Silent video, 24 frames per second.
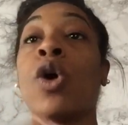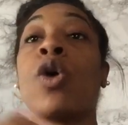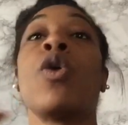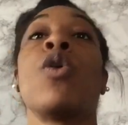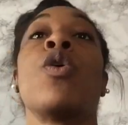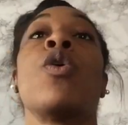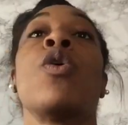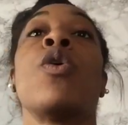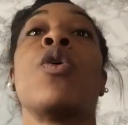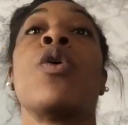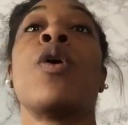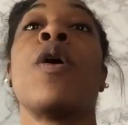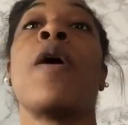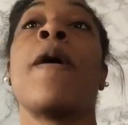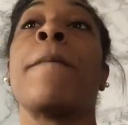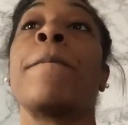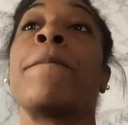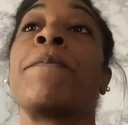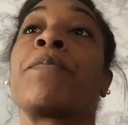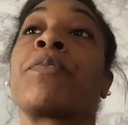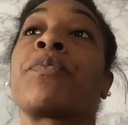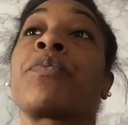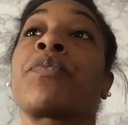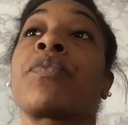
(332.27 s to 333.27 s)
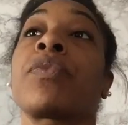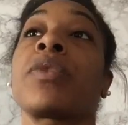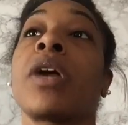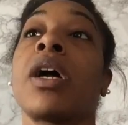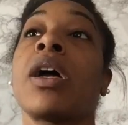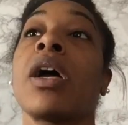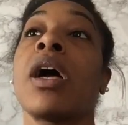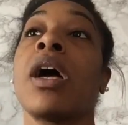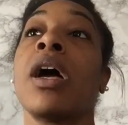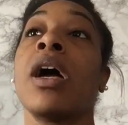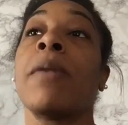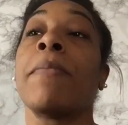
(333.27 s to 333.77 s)
or
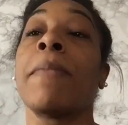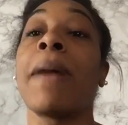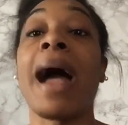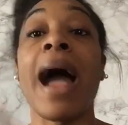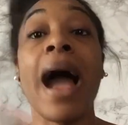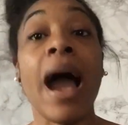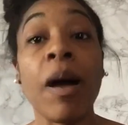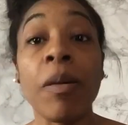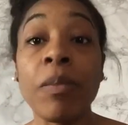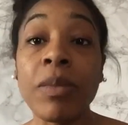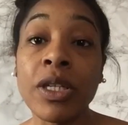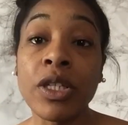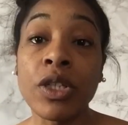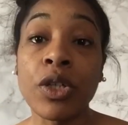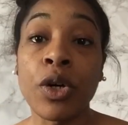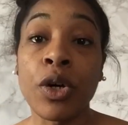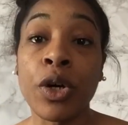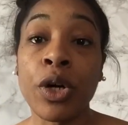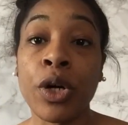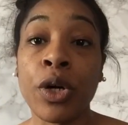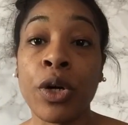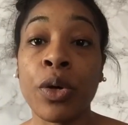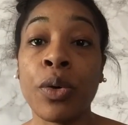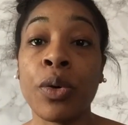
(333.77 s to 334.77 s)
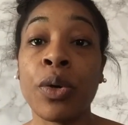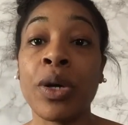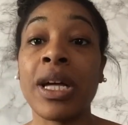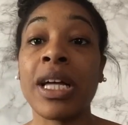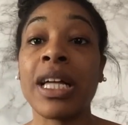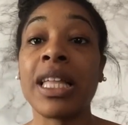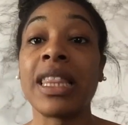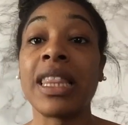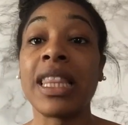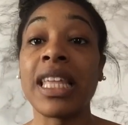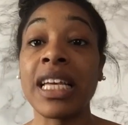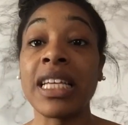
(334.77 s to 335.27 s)
almond oil,
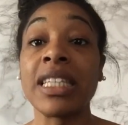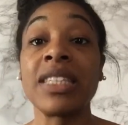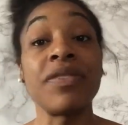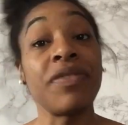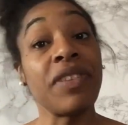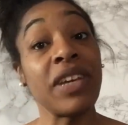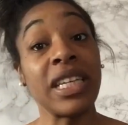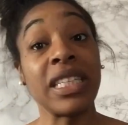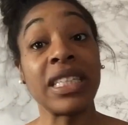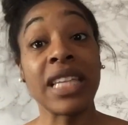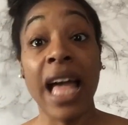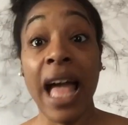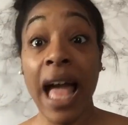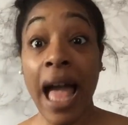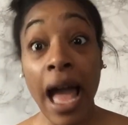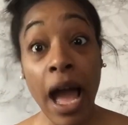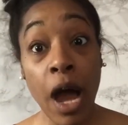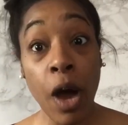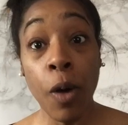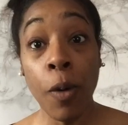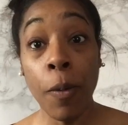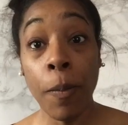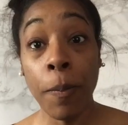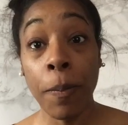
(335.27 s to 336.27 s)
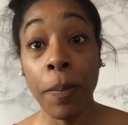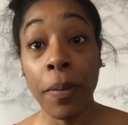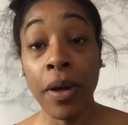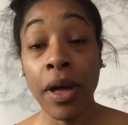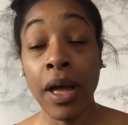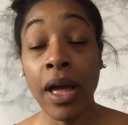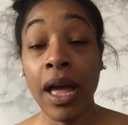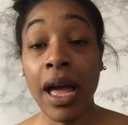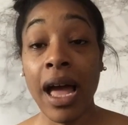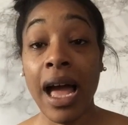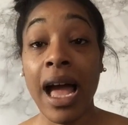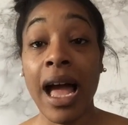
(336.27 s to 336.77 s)
these things help
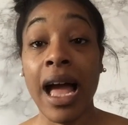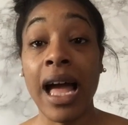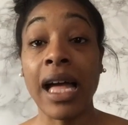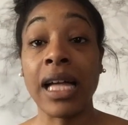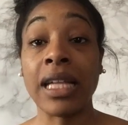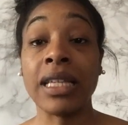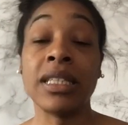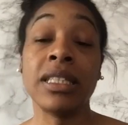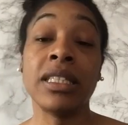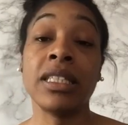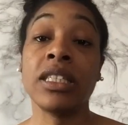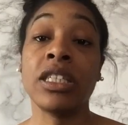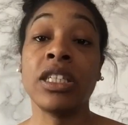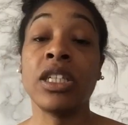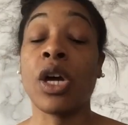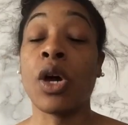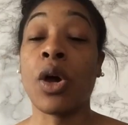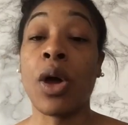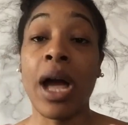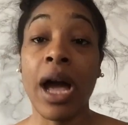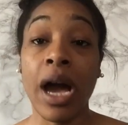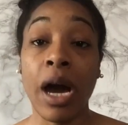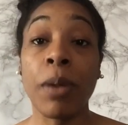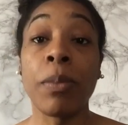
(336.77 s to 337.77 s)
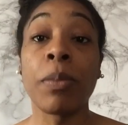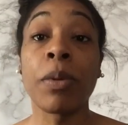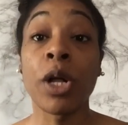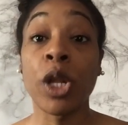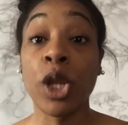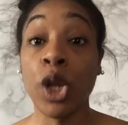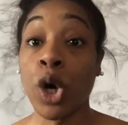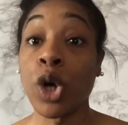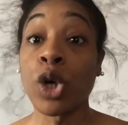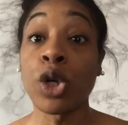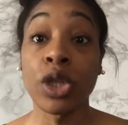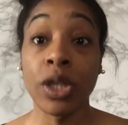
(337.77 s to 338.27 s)
and, you know, help
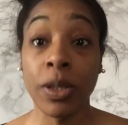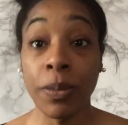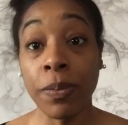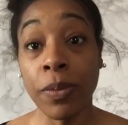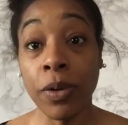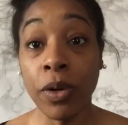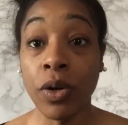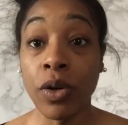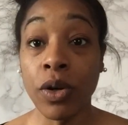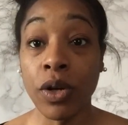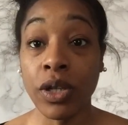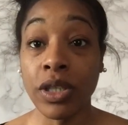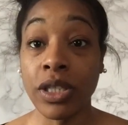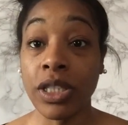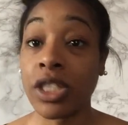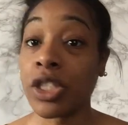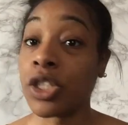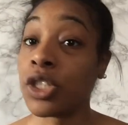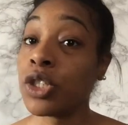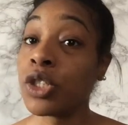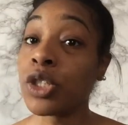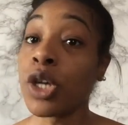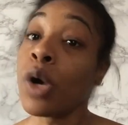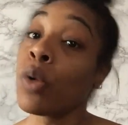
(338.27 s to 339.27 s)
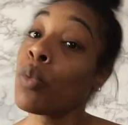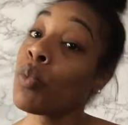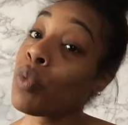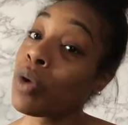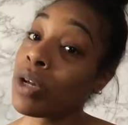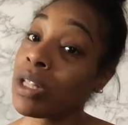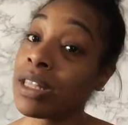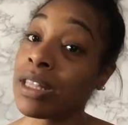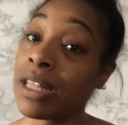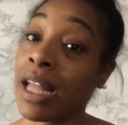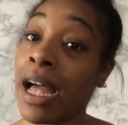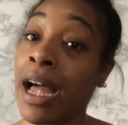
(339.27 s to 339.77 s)
clog the pores, and you don't
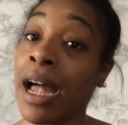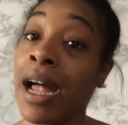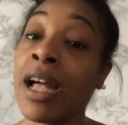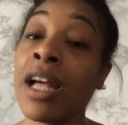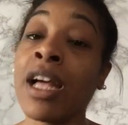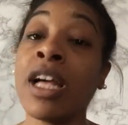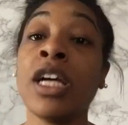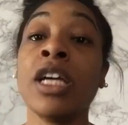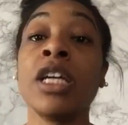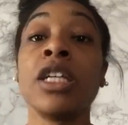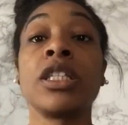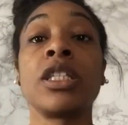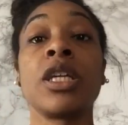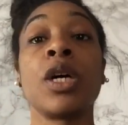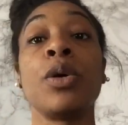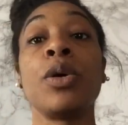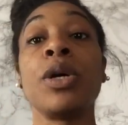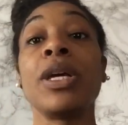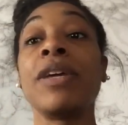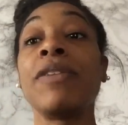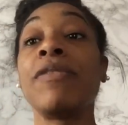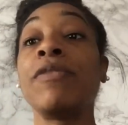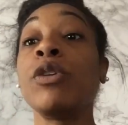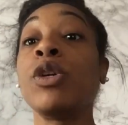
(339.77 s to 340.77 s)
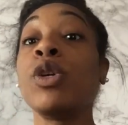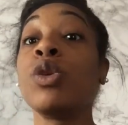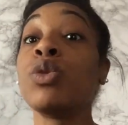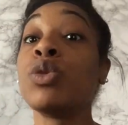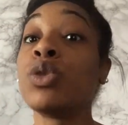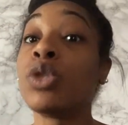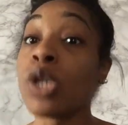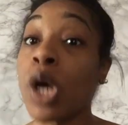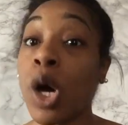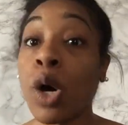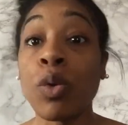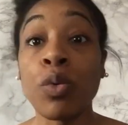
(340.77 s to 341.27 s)
want that. So if you
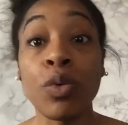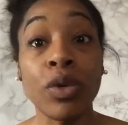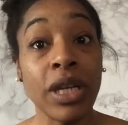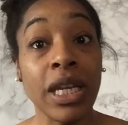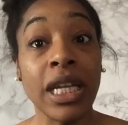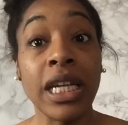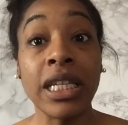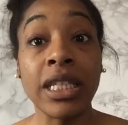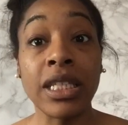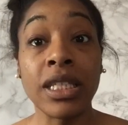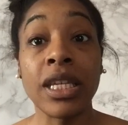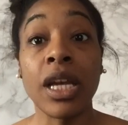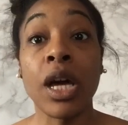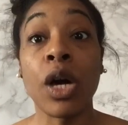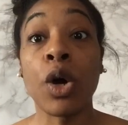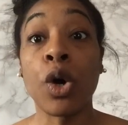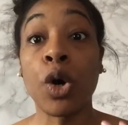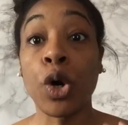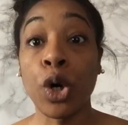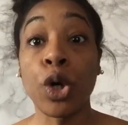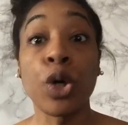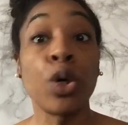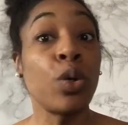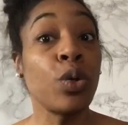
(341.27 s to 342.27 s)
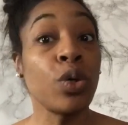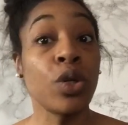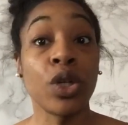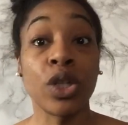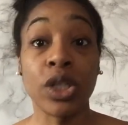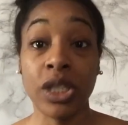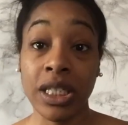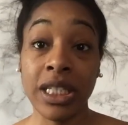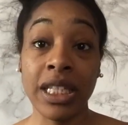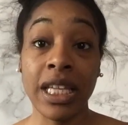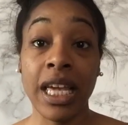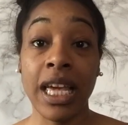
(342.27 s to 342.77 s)
don't need to oil
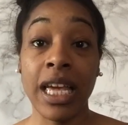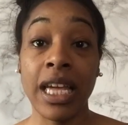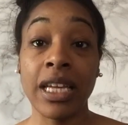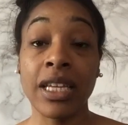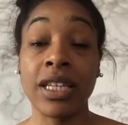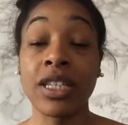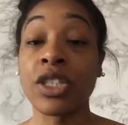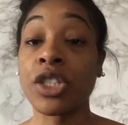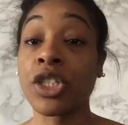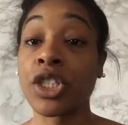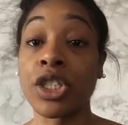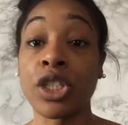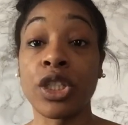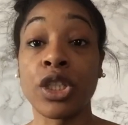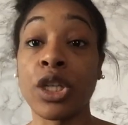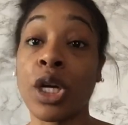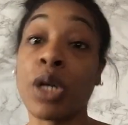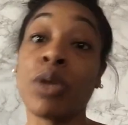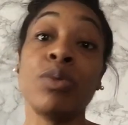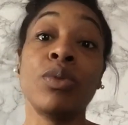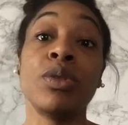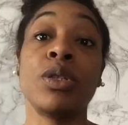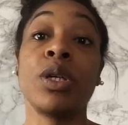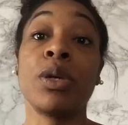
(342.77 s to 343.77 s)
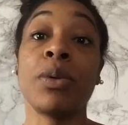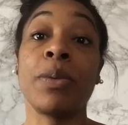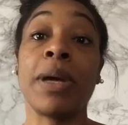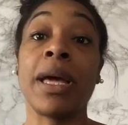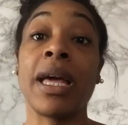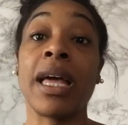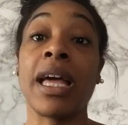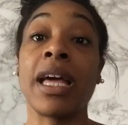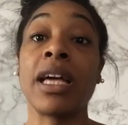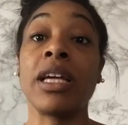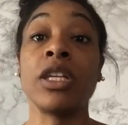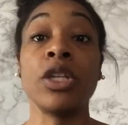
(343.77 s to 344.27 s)
your skin, just don't do
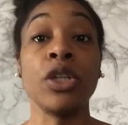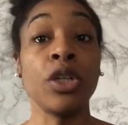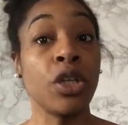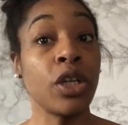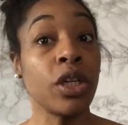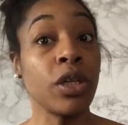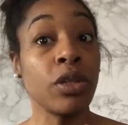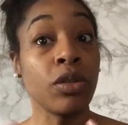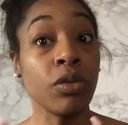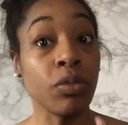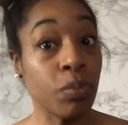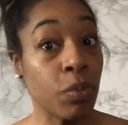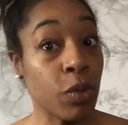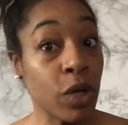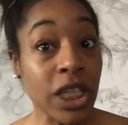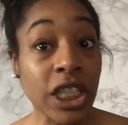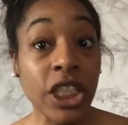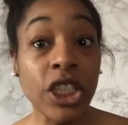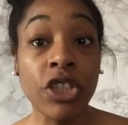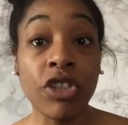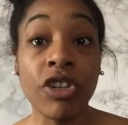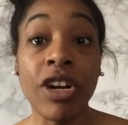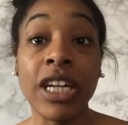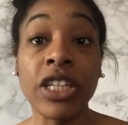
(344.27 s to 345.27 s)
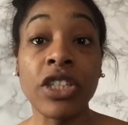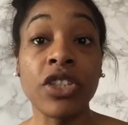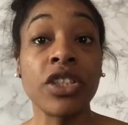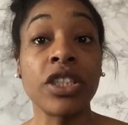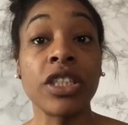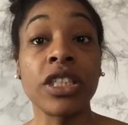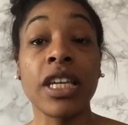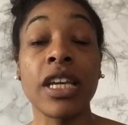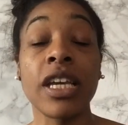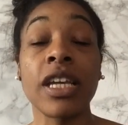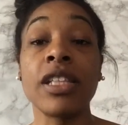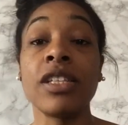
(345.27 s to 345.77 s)
it. You can moisturize your
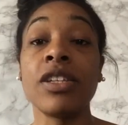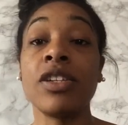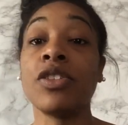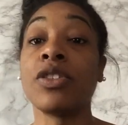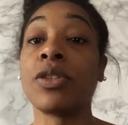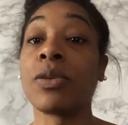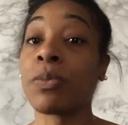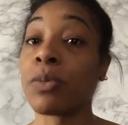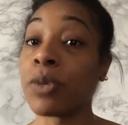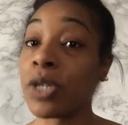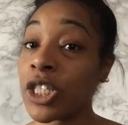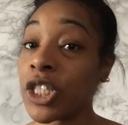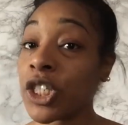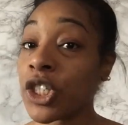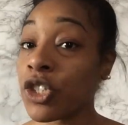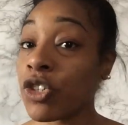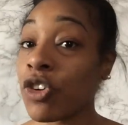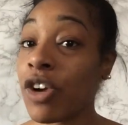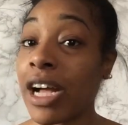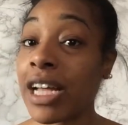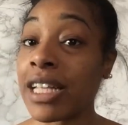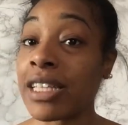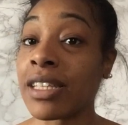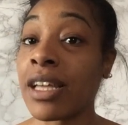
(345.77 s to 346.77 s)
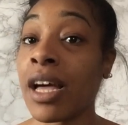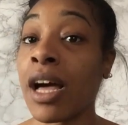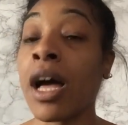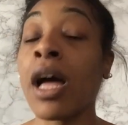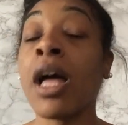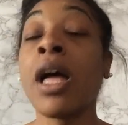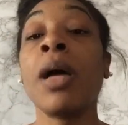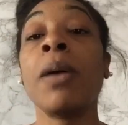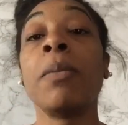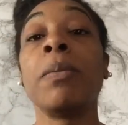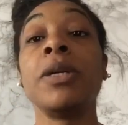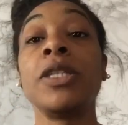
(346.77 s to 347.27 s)
skin, use a moisturizer,
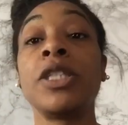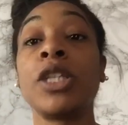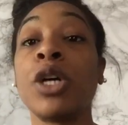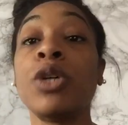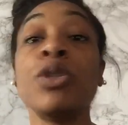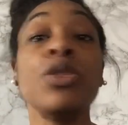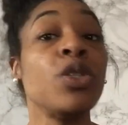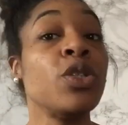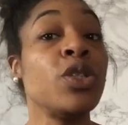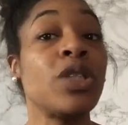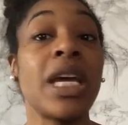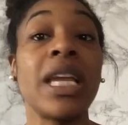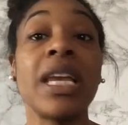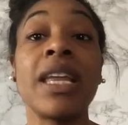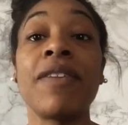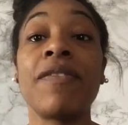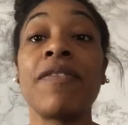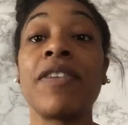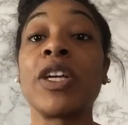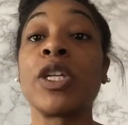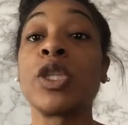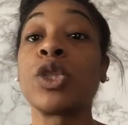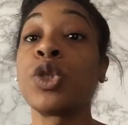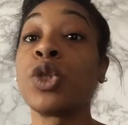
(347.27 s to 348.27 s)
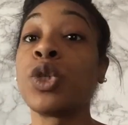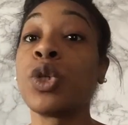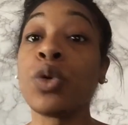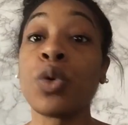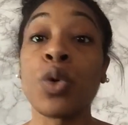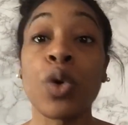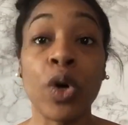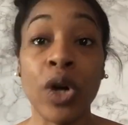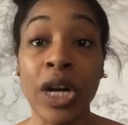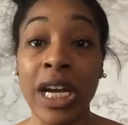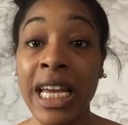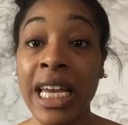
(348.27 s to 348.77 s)
but don't use anything
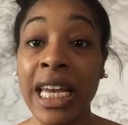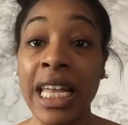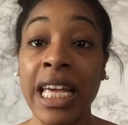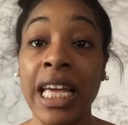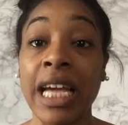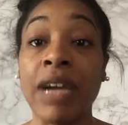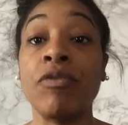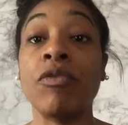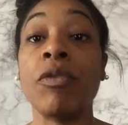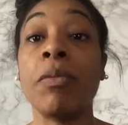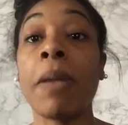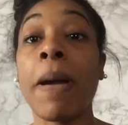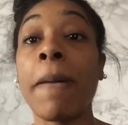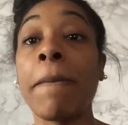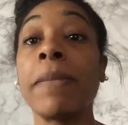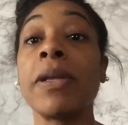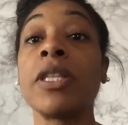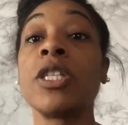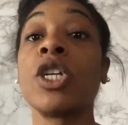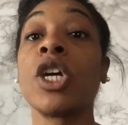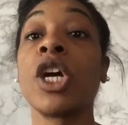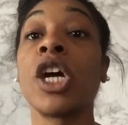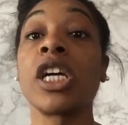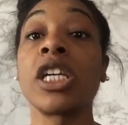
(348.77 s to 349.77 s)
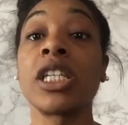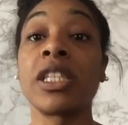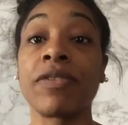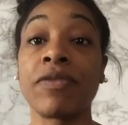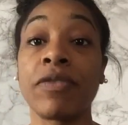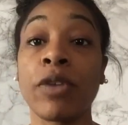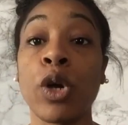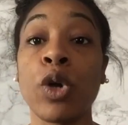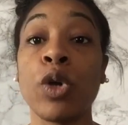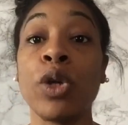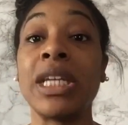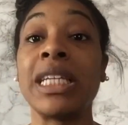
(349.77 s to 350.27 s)
too oily. And remember to
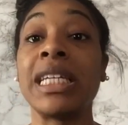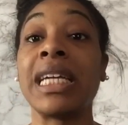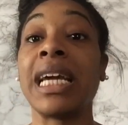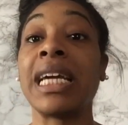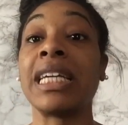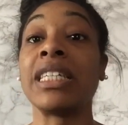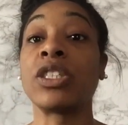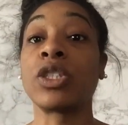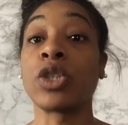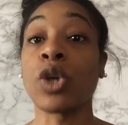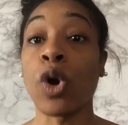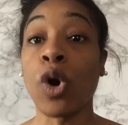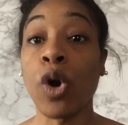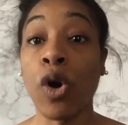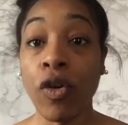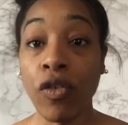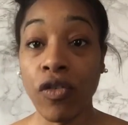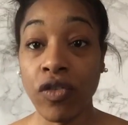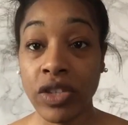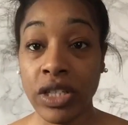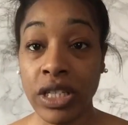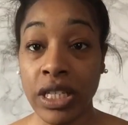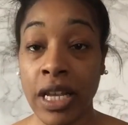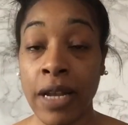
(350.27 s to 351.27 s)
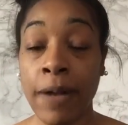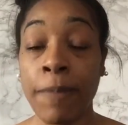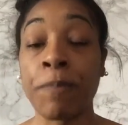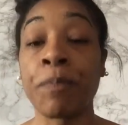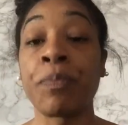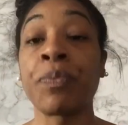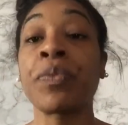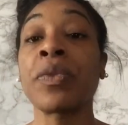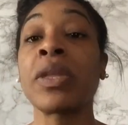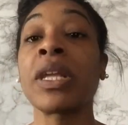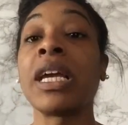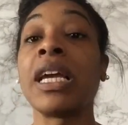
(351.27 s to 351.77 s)
exfoliate often.